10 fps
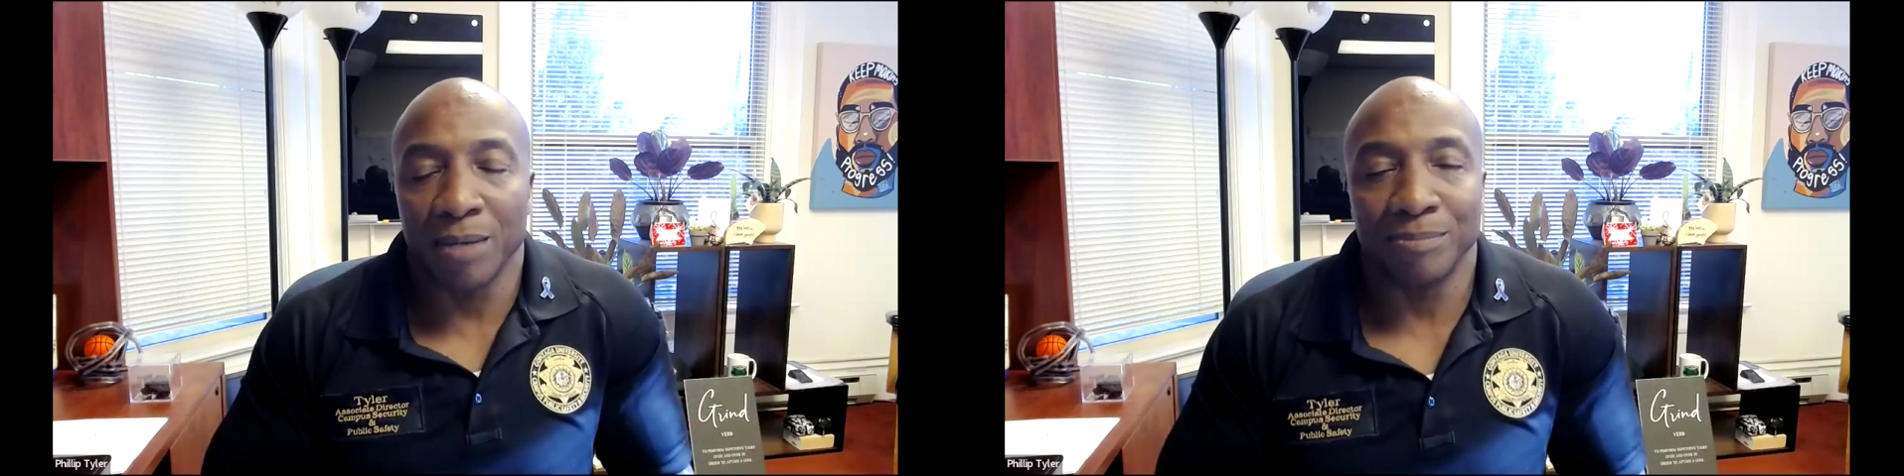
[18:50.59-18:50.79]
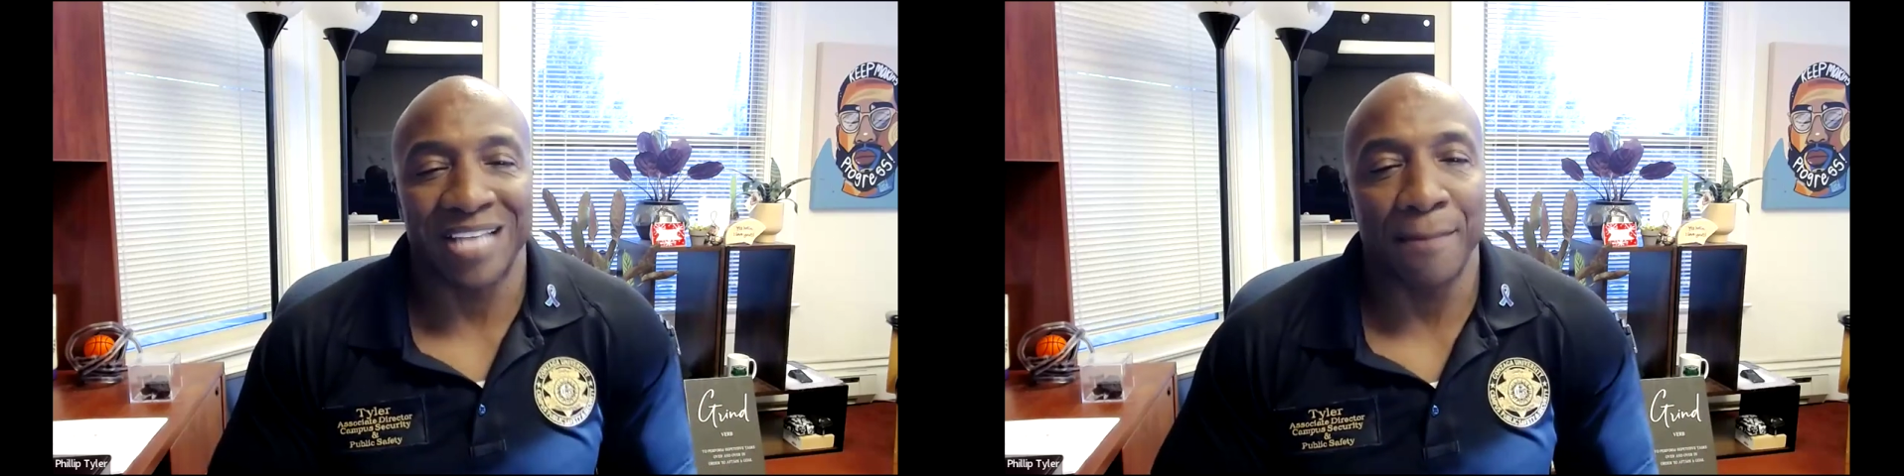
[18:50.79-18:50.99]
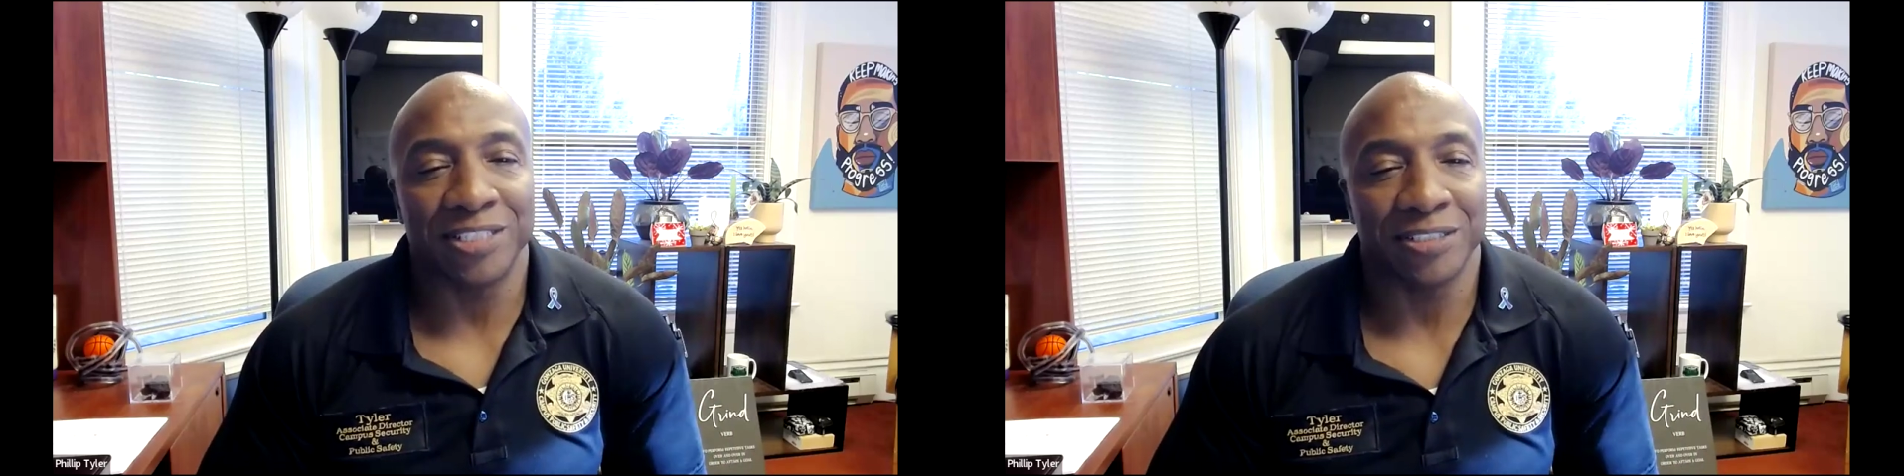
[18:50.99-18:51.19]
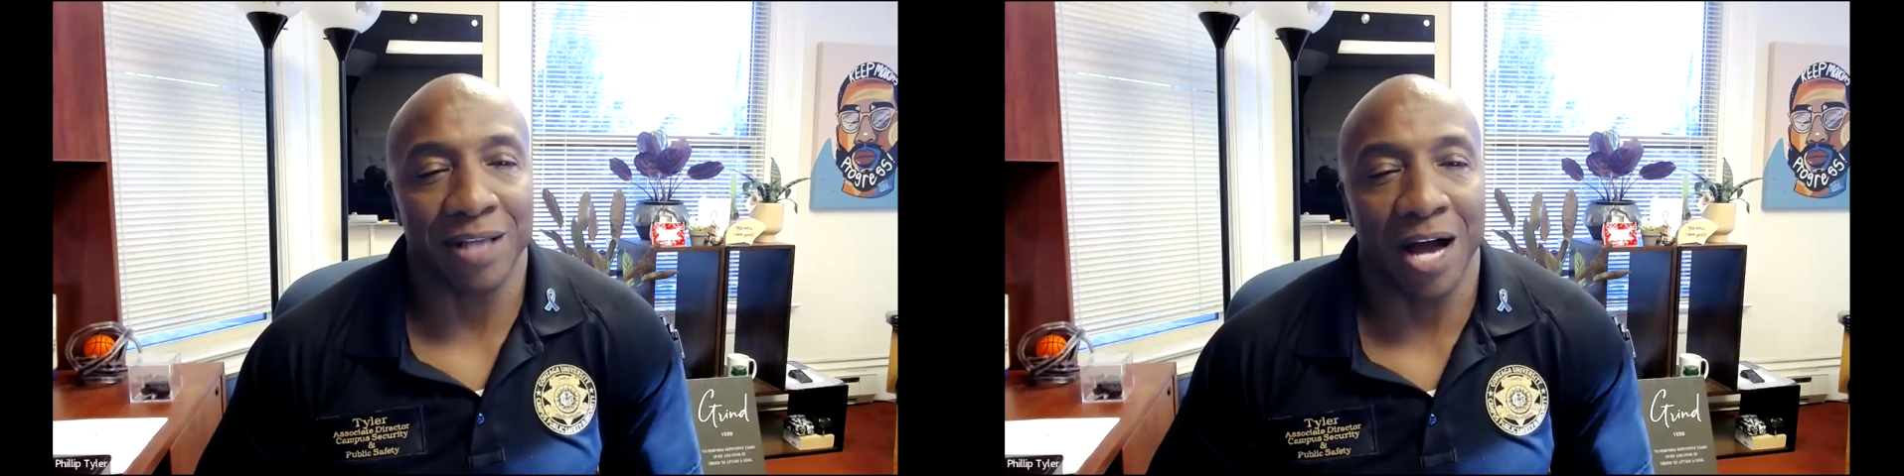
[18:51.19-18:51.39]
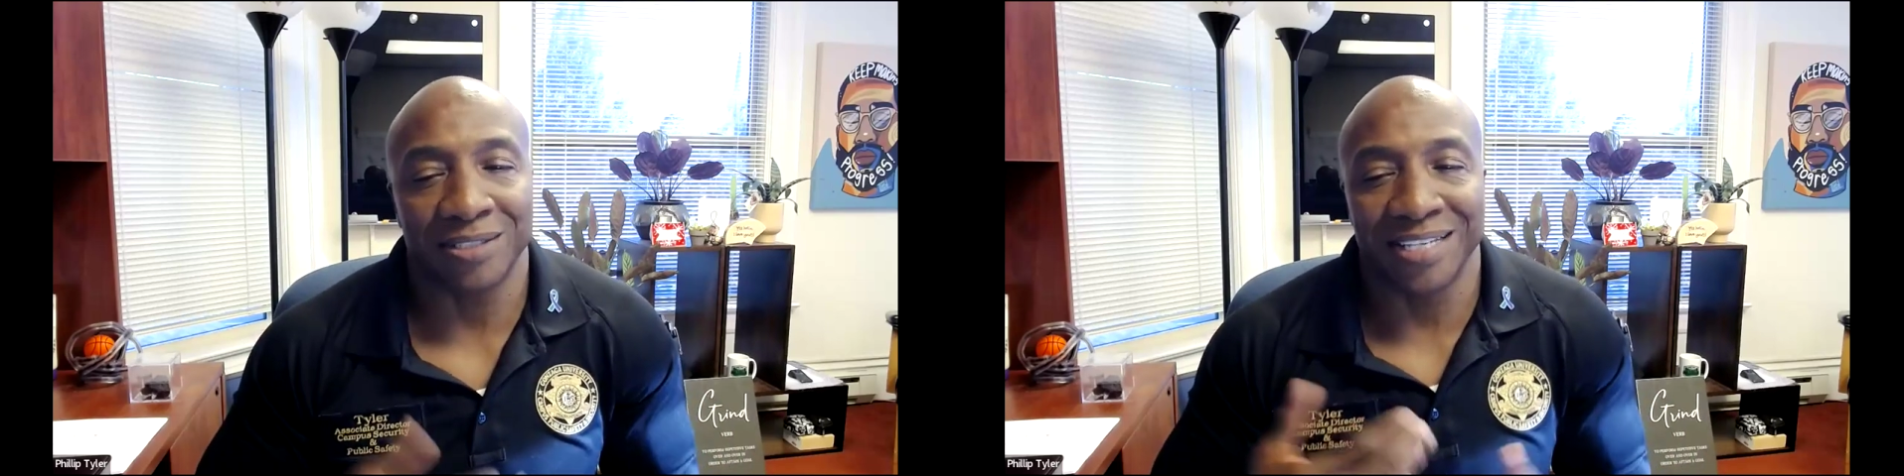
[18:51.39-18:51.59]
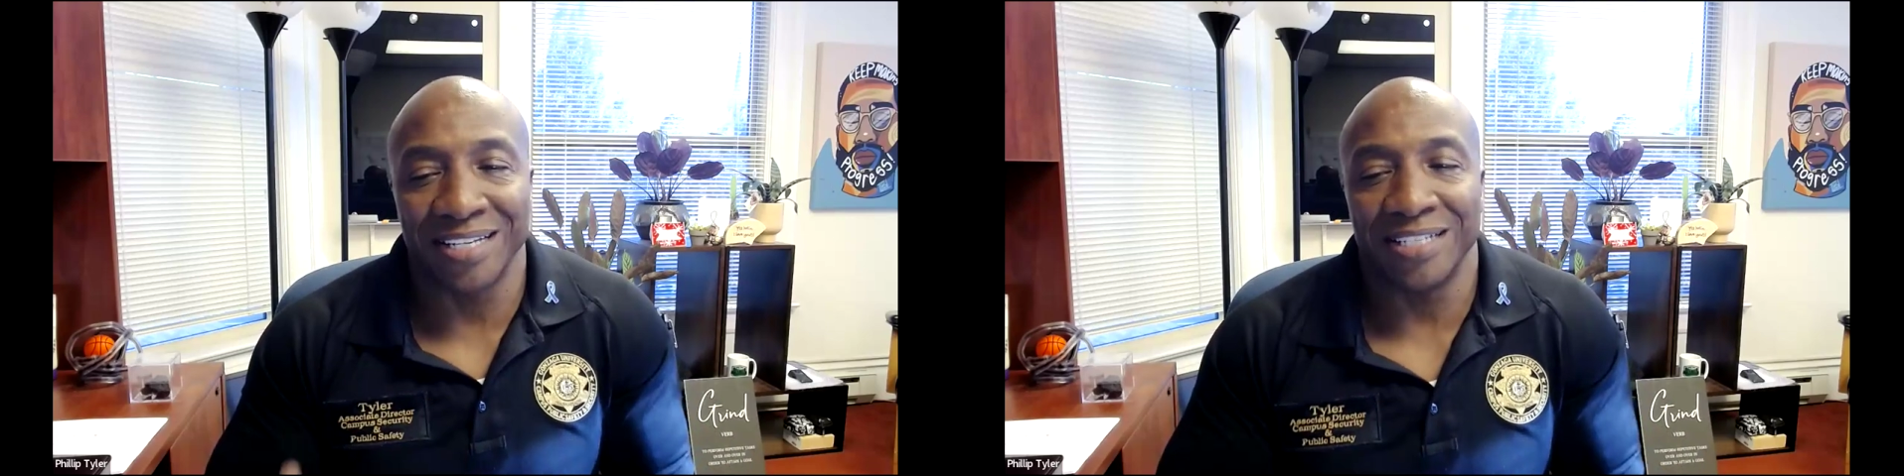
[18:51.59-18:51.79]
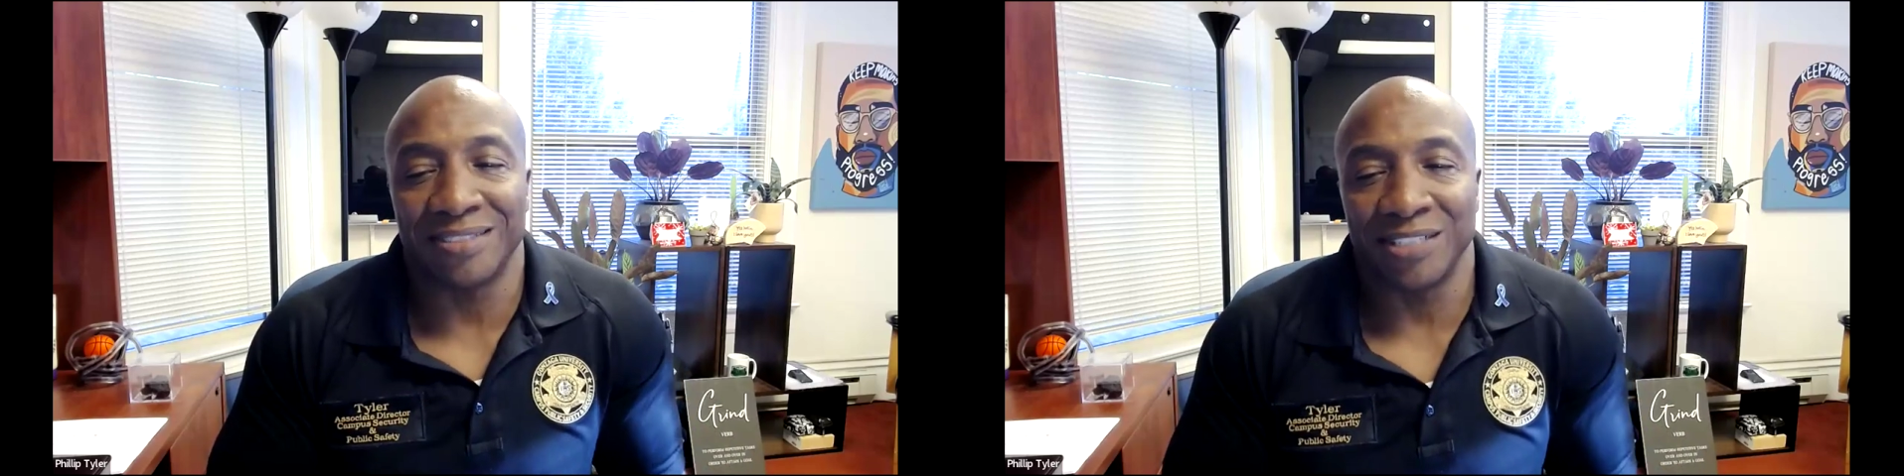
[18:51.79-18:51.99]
damages a lock to get in and